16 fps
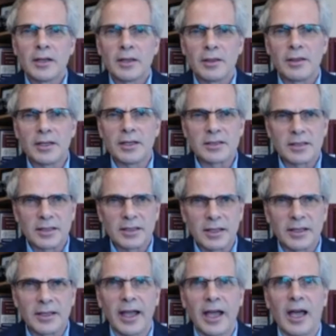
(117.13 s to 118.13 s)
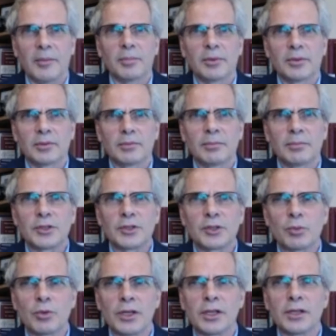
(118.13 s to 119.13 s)
this gap
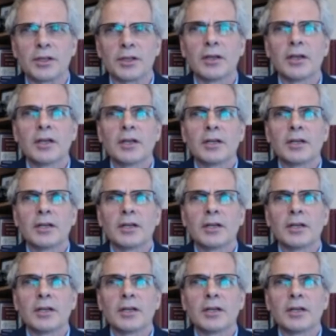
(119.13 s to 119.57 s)
between